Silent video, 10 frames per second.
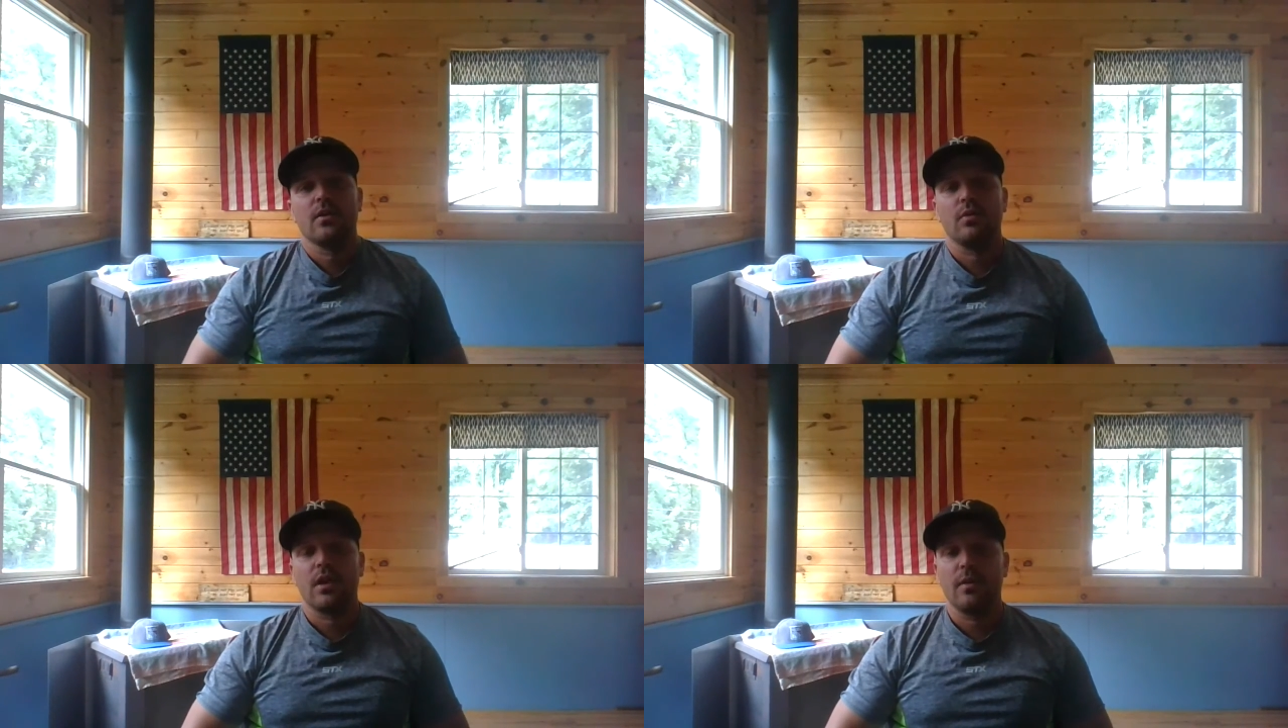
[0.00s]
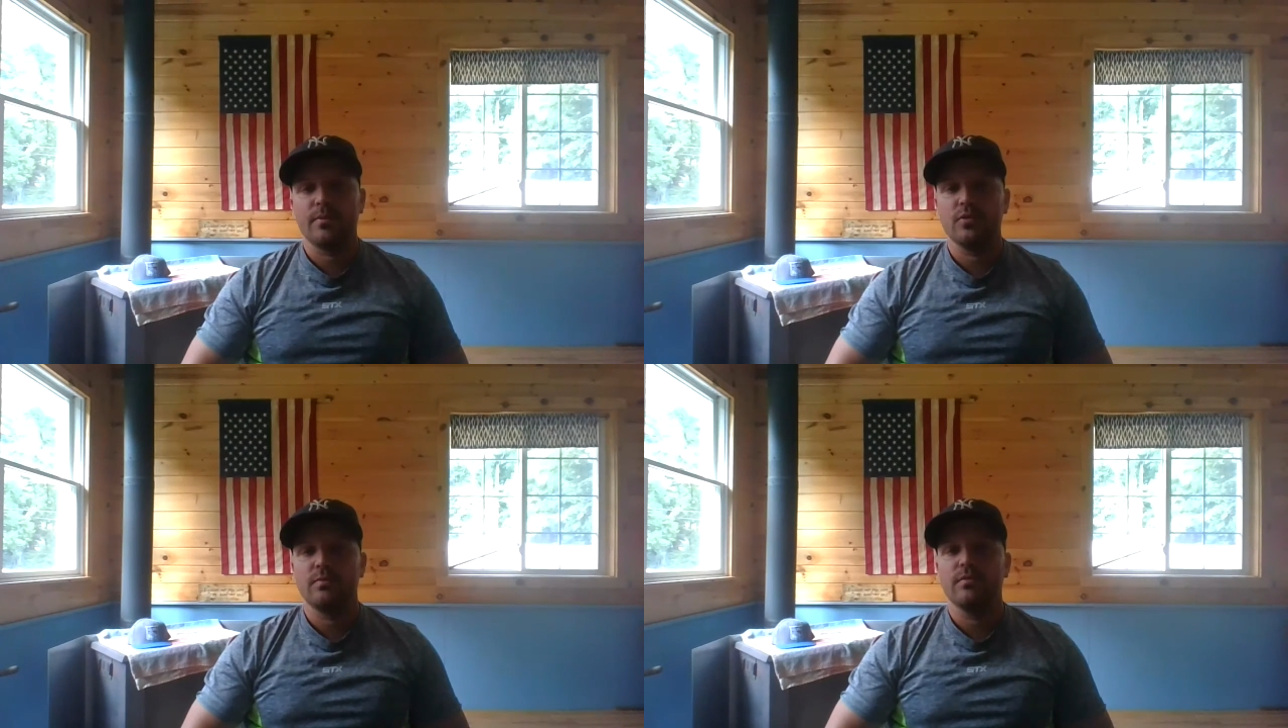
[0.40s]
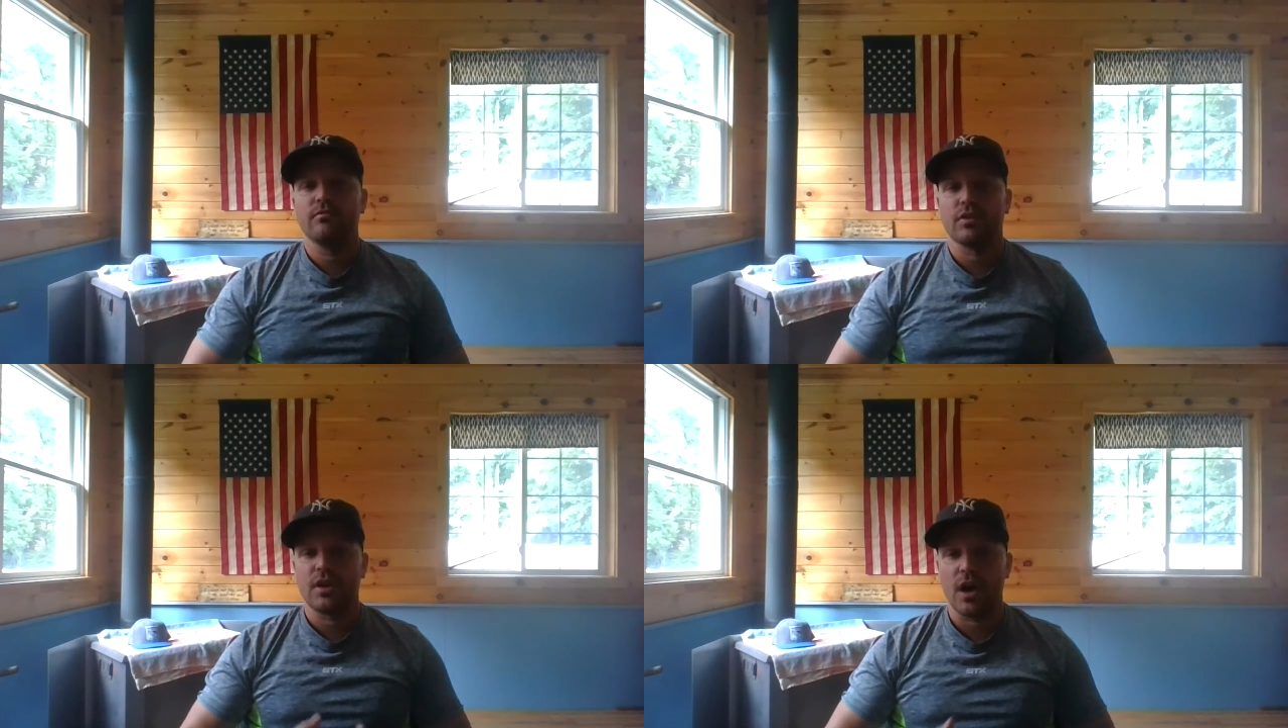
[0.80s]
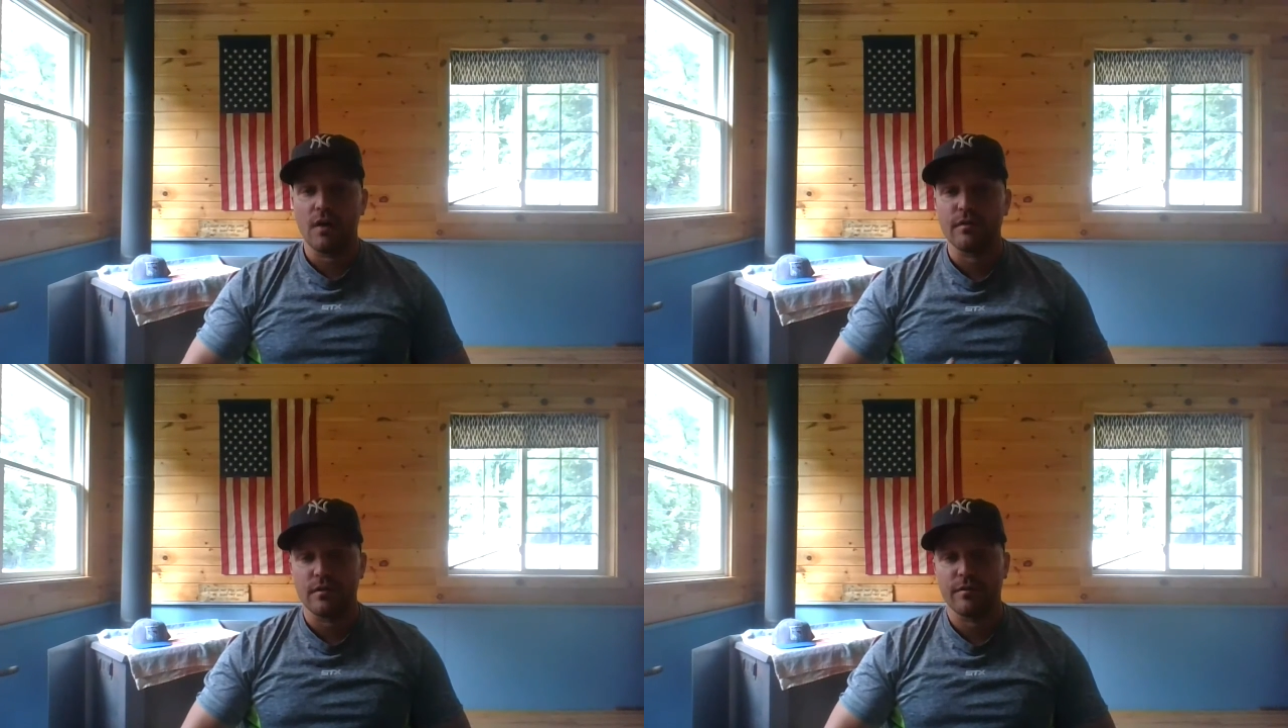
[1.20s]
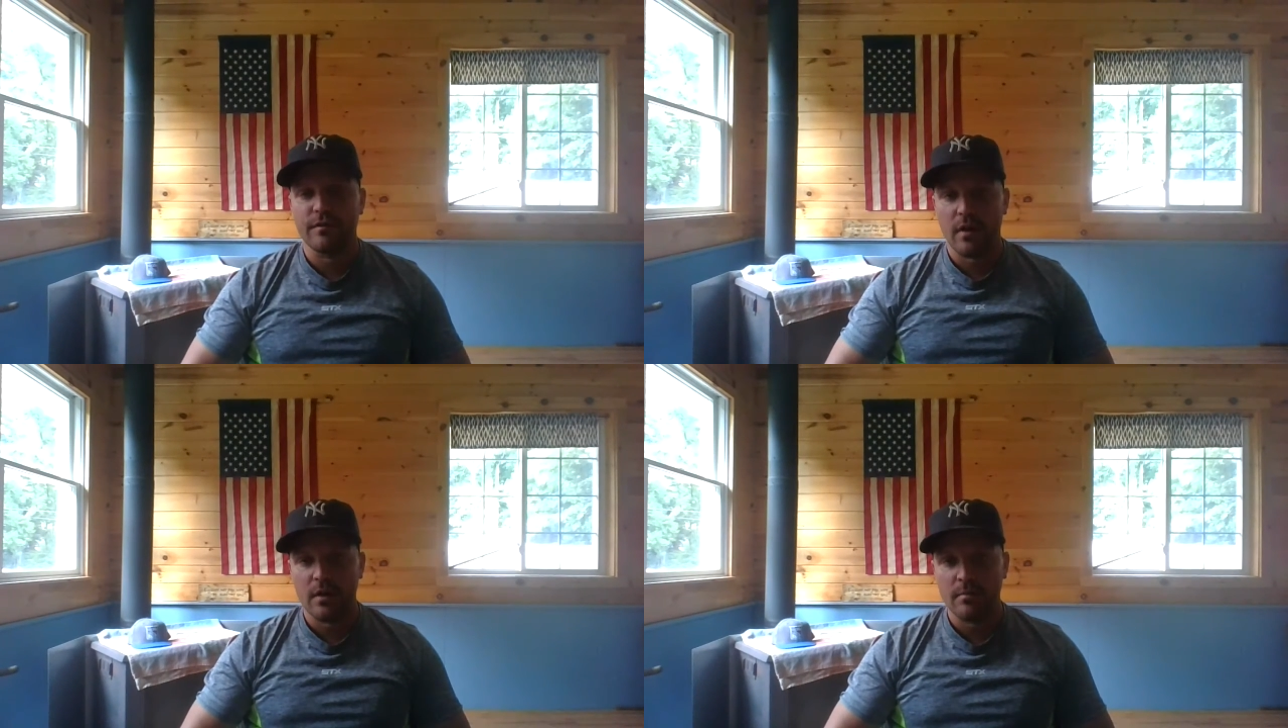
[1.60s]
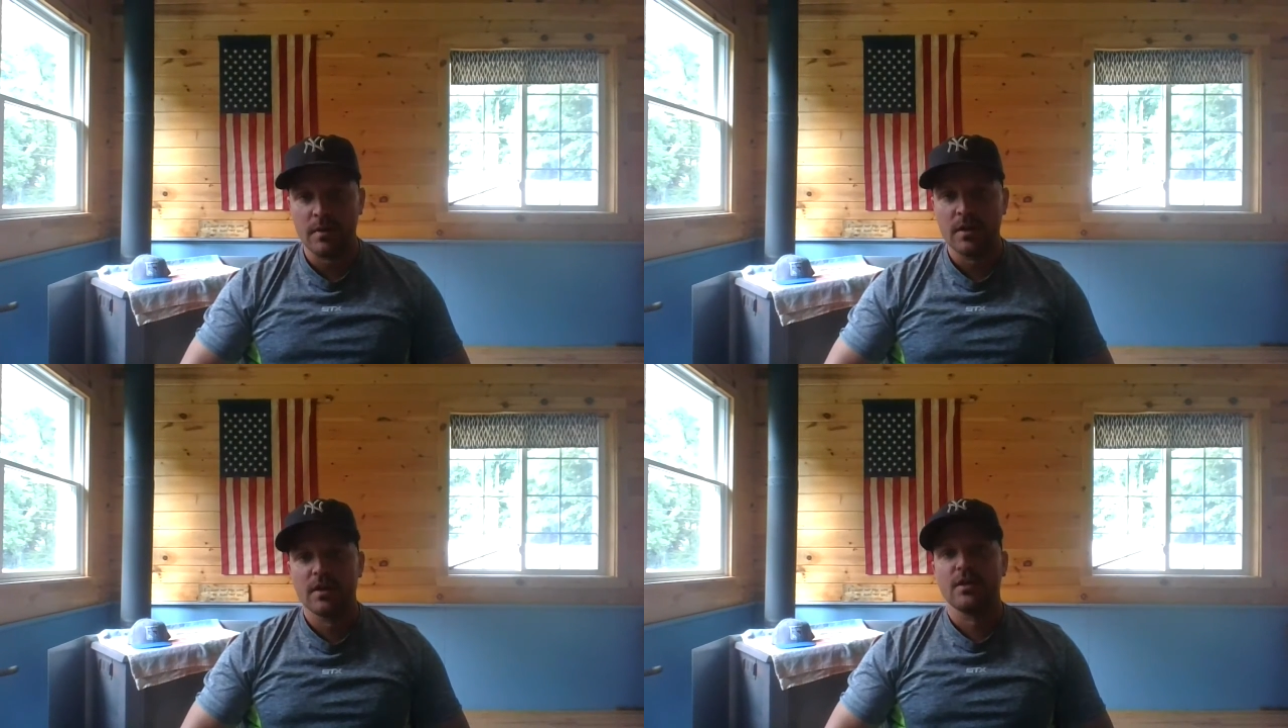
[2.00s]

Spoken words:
will help you recover from